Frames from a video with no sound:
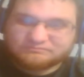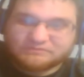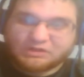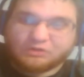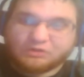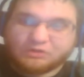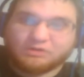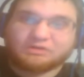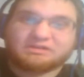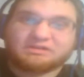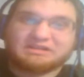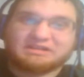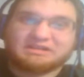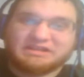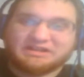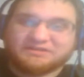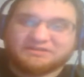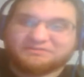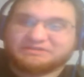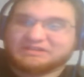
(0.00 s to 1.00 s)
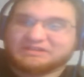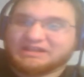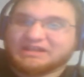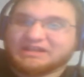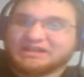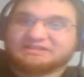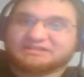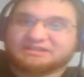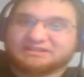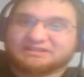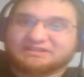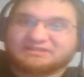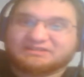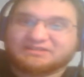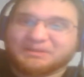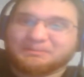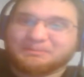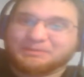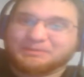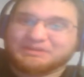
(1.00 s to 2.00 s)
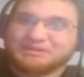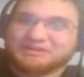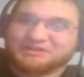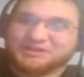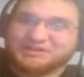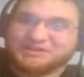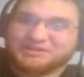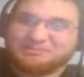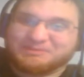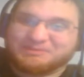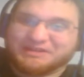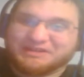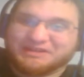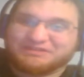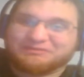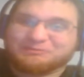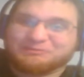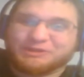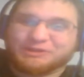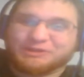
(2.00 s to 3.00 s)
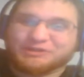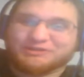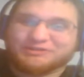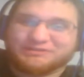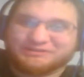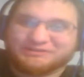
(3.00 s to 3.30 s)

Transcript: Oh, I love Tactics. I played it on the PS1.